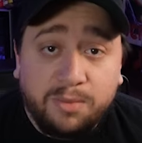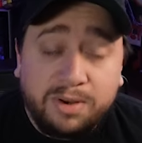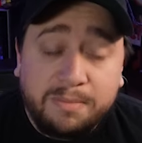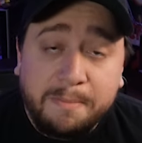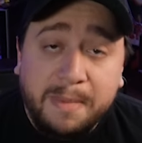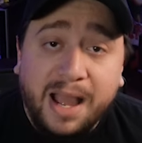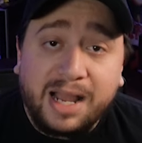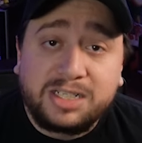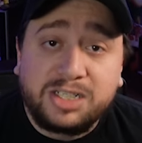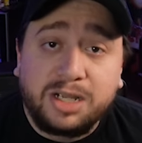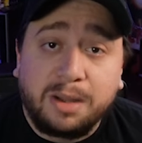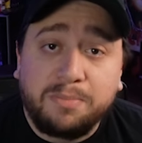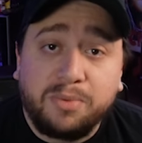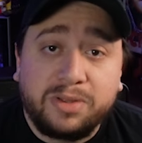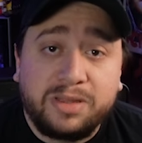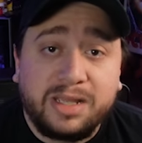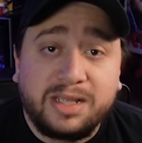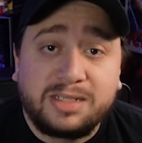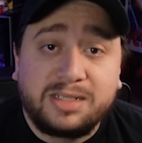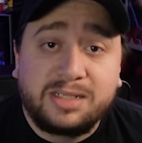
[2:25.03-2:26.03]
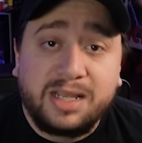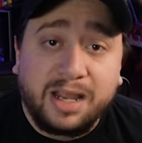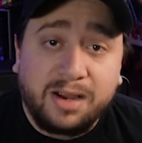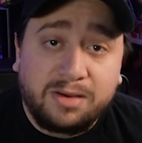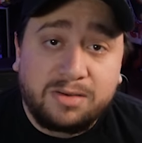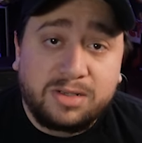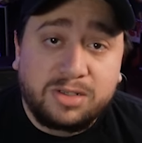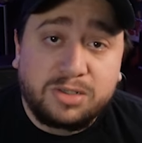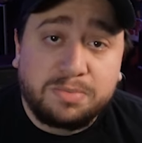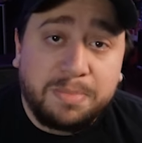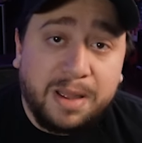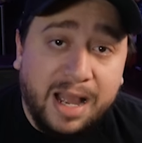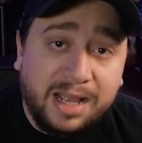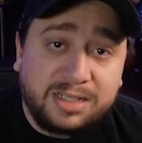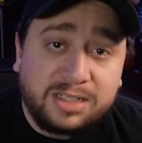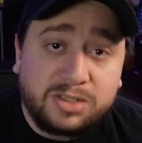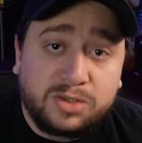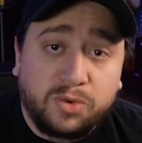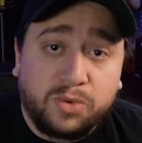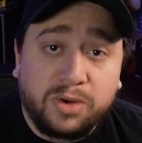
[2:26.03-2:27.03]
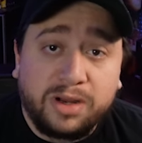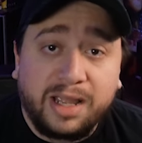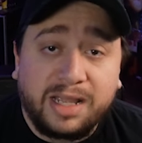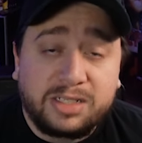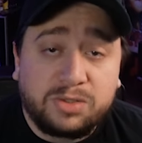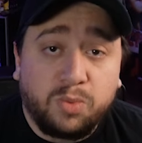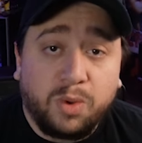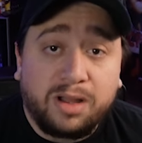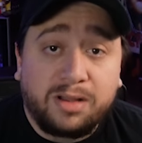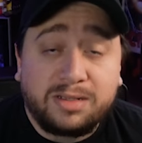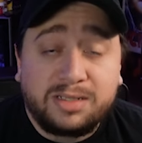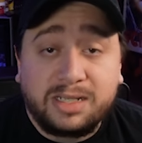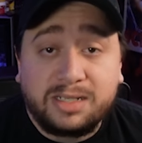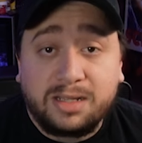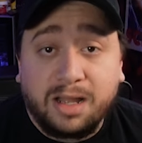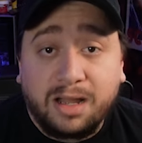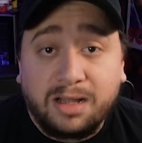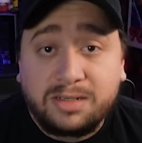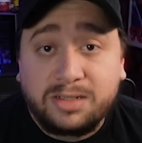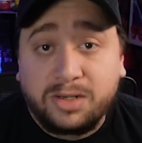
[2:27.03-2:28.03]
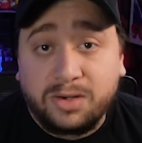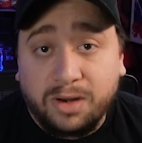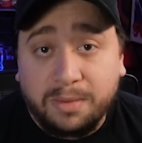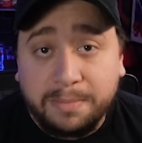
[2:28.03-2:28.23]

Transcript: it would match up with his character's backstory as well as his hunter